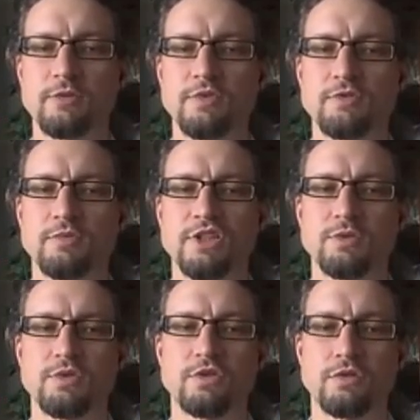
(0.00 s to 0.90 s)
human so much it
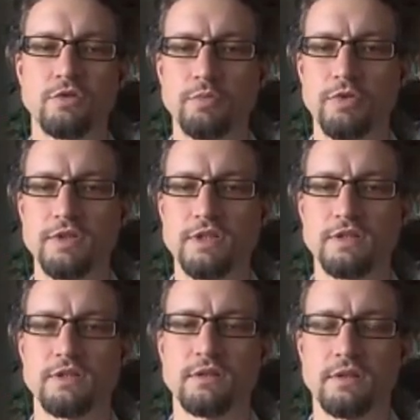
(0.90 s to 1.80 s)
was two
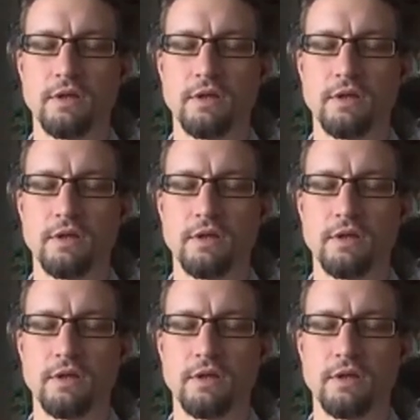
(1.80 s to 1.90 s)
persons